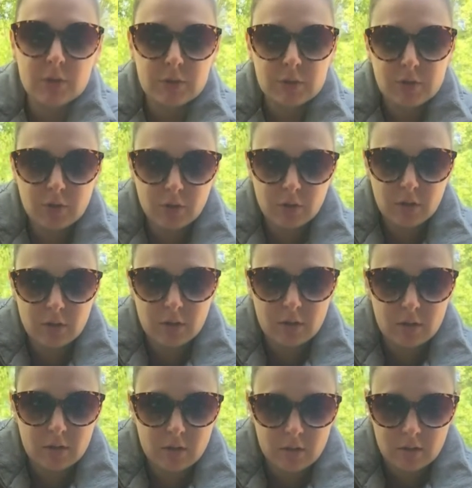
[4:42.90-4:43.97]
So you're going
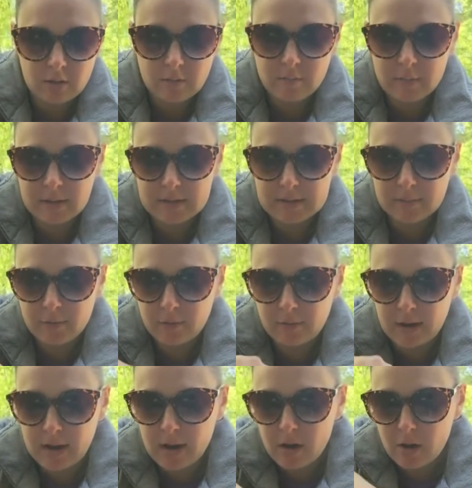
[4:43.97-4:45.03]
to mix them
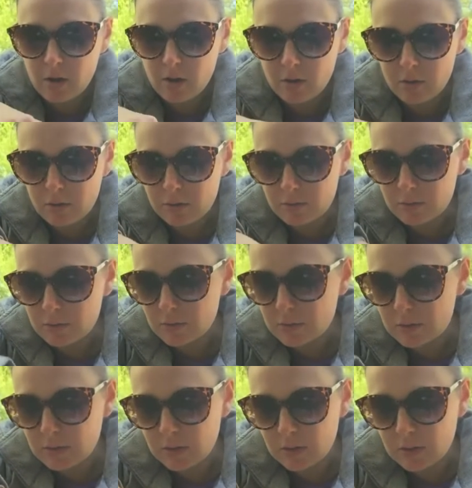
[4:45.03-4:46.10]
around.
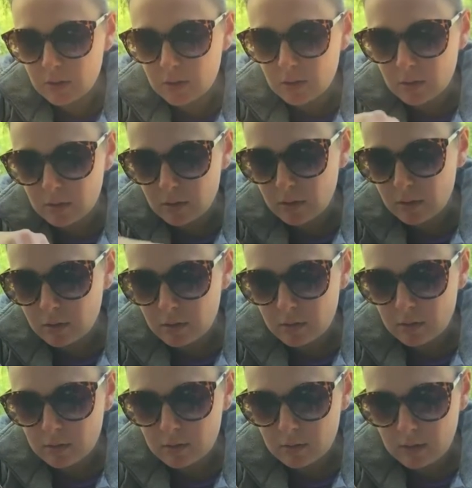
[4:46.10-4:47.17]

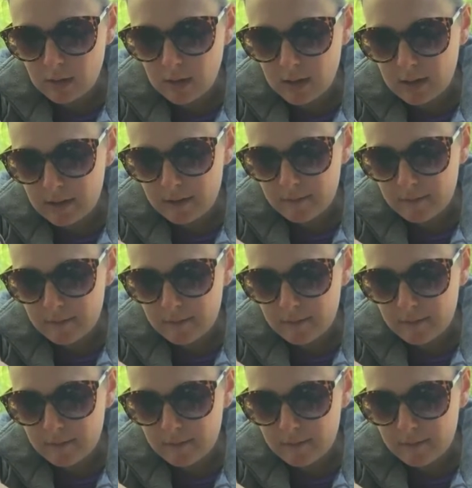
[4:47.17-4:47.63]
Okay.